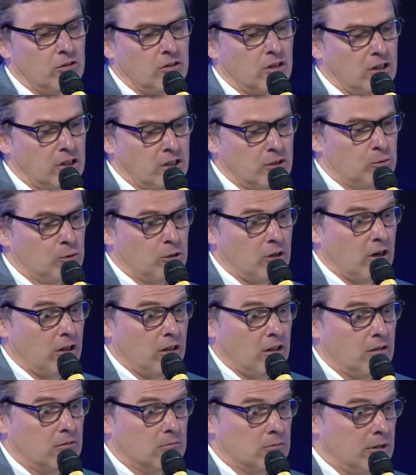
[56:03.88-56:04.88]
on a network, I
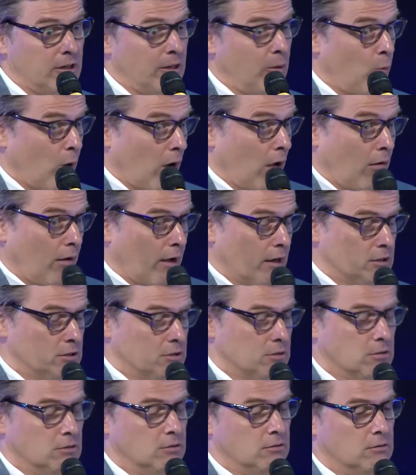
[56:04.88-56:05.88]
think, really well,
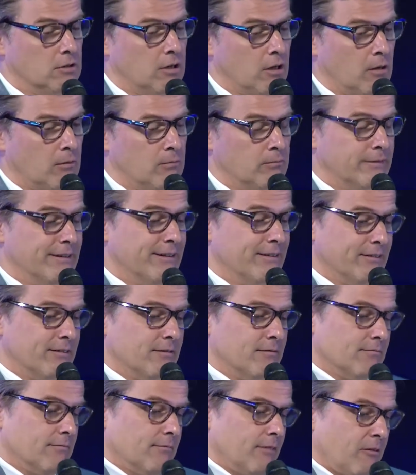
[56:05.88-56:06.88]
actually.
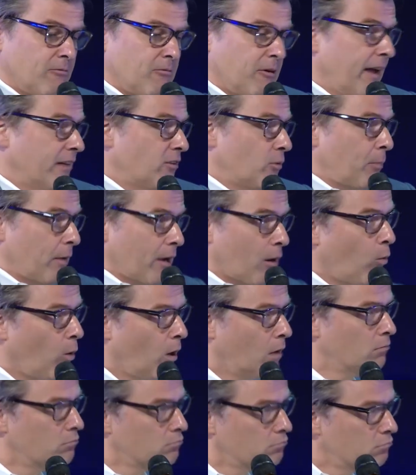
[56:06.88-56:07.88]
It's if we had to pick
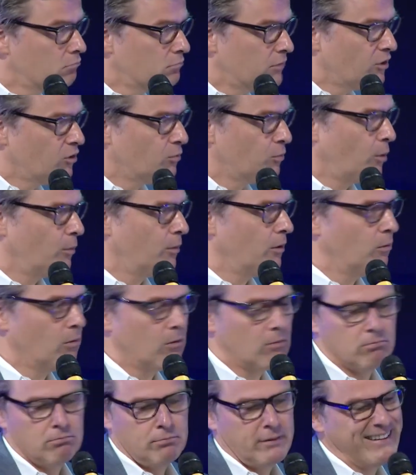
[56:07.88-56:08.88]
one, that's probably
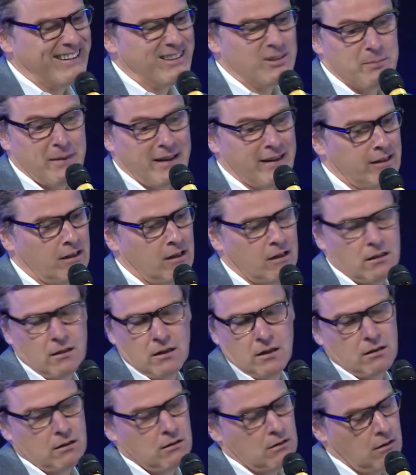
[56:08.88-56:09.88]
one. But there's many, I
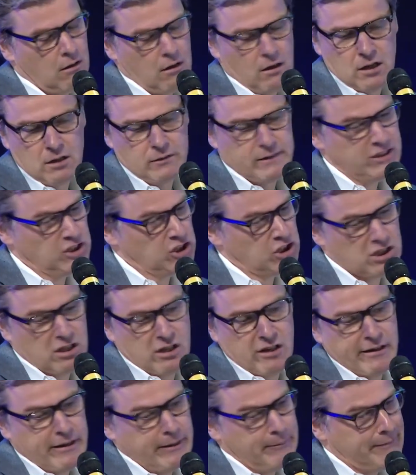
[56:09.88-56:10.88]
think. Adventure
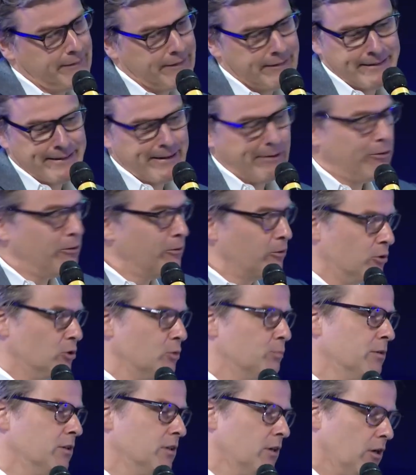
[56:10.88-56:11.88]
Time, they're all good.
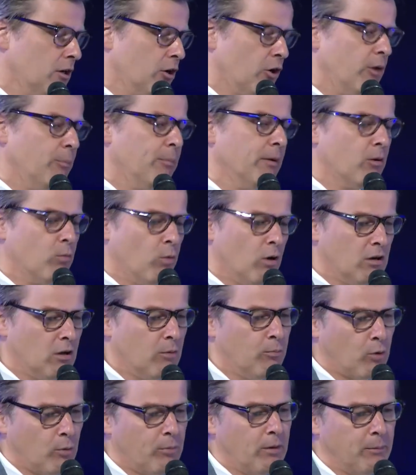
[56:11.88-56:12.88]
But I can only pick one.
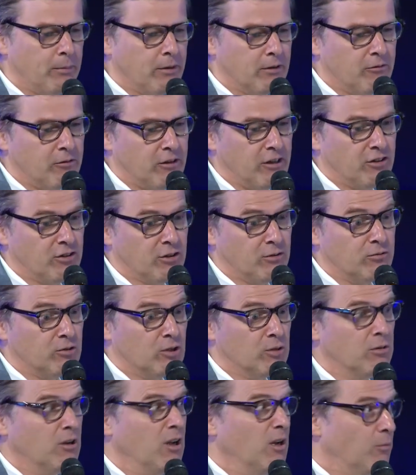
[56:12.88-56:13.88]
I'll probably pick Phineas and
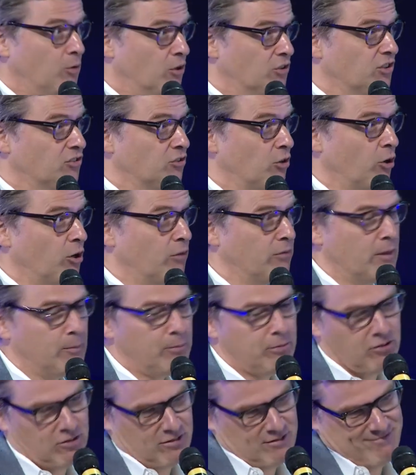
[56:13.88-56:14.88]
Ferb. Because there's a lot of
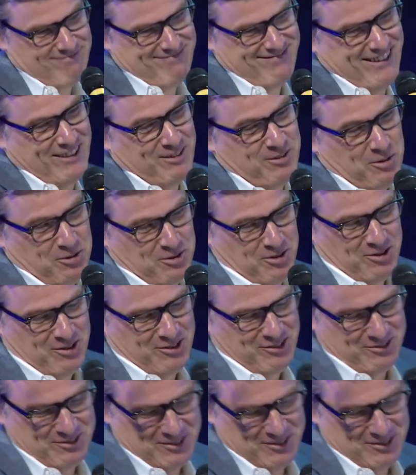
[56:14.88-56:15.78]
eps. Okay. That's also good